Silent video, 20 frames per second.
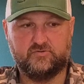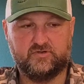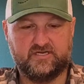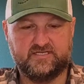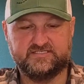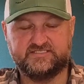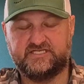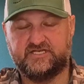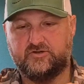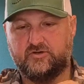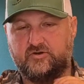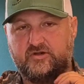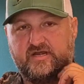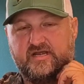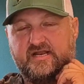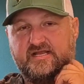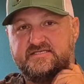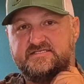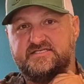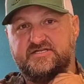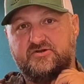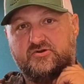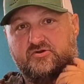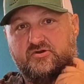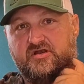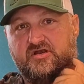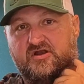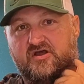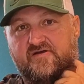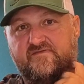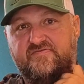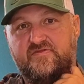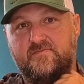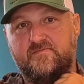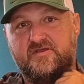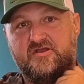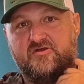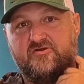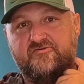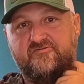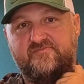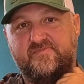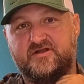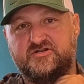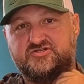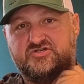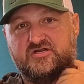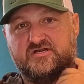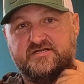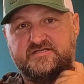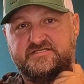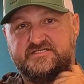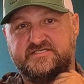when I zeroed it off the mirror of my truck,